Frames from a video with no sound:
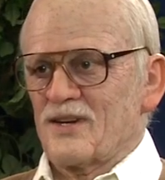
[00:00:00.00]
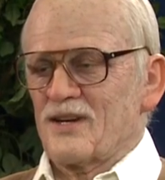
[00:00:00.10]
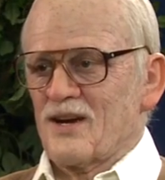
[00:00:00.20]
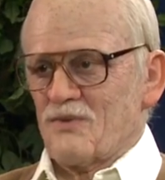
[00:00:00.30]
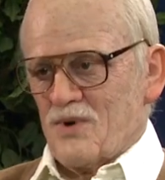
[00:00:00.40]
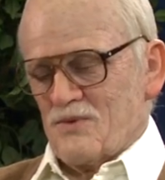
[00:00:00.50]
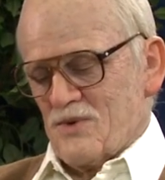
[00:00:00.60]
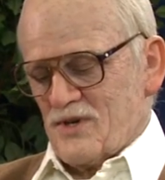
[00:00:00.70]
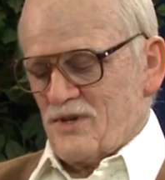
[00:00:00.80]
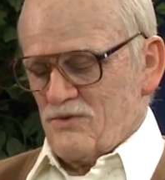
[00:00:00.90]
yeah. Well,
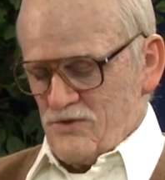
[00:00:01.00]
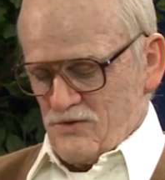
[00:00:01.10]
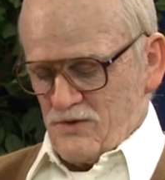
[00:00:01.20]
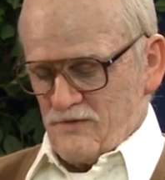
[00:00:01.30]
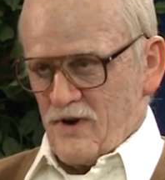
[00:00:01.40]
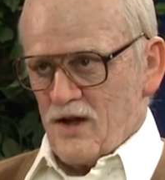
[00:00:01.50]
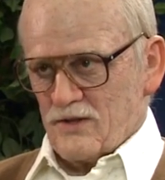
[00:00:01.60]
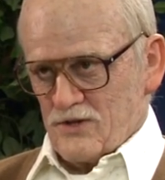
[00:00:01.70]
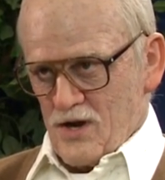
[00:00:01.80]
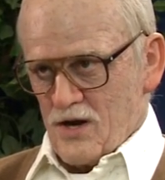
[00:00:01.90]
what are you doing
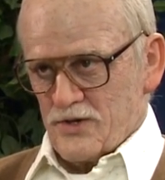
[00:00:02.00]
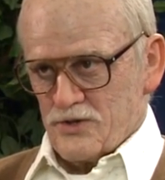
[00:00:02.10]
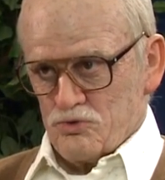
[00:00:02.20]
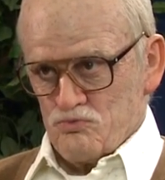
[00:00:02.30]
Valentine's?